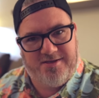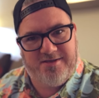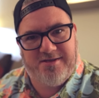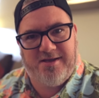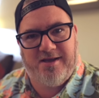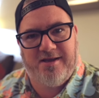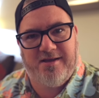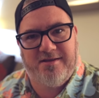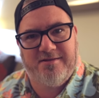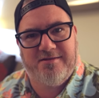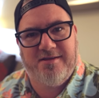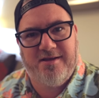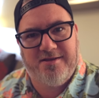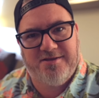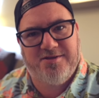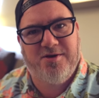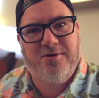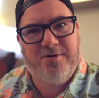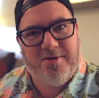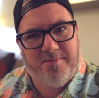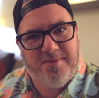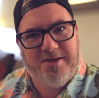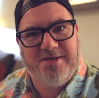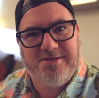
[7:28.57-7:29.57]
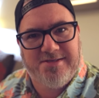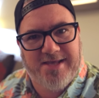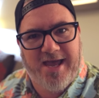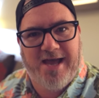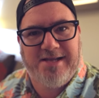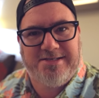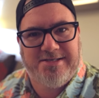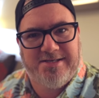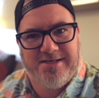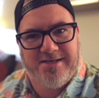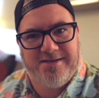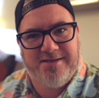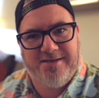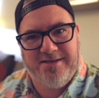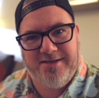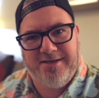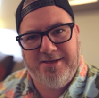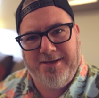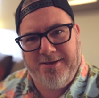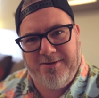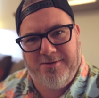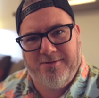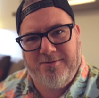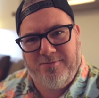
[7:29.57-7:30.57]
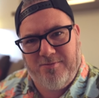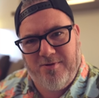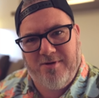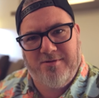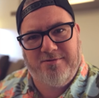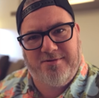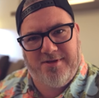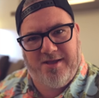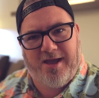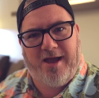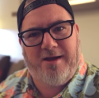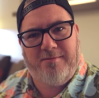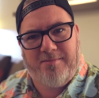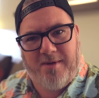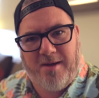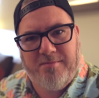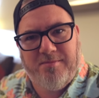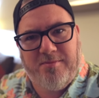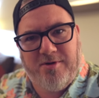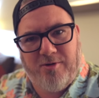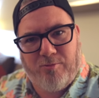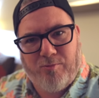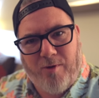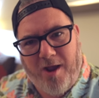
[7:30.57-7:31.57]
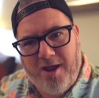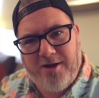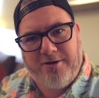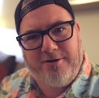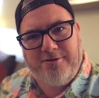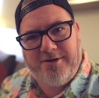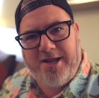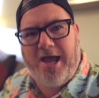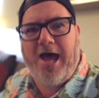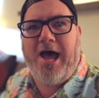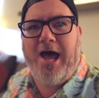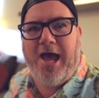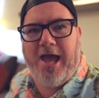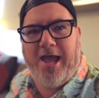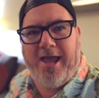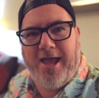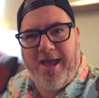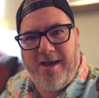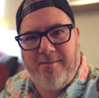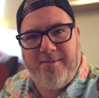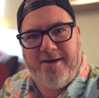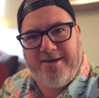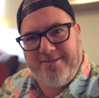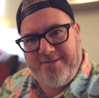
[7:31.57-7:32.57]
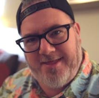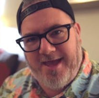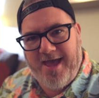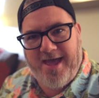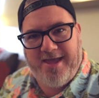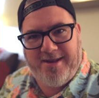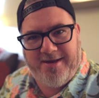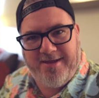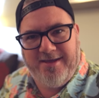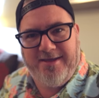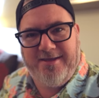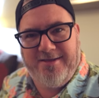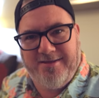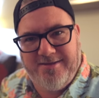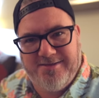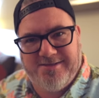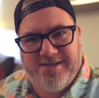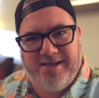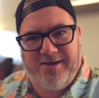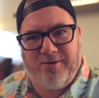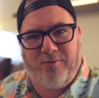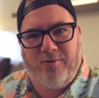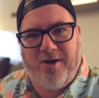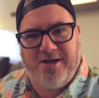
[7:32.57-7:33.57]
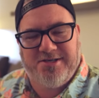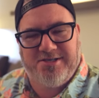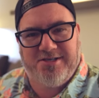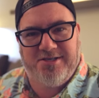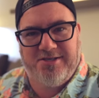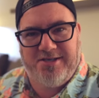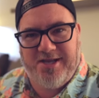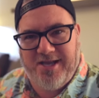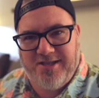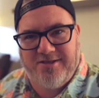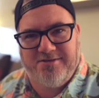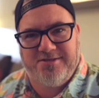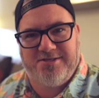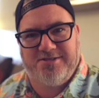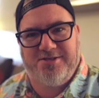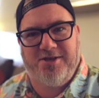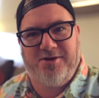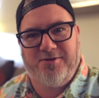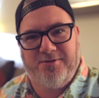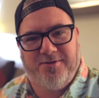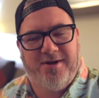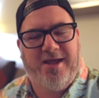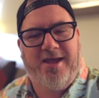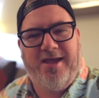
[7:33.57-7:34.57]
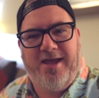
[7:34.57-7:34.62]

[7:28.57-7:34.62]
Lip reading: Tony B's got you. I'm your ride or die. How about that? It's like watching Yellowstone.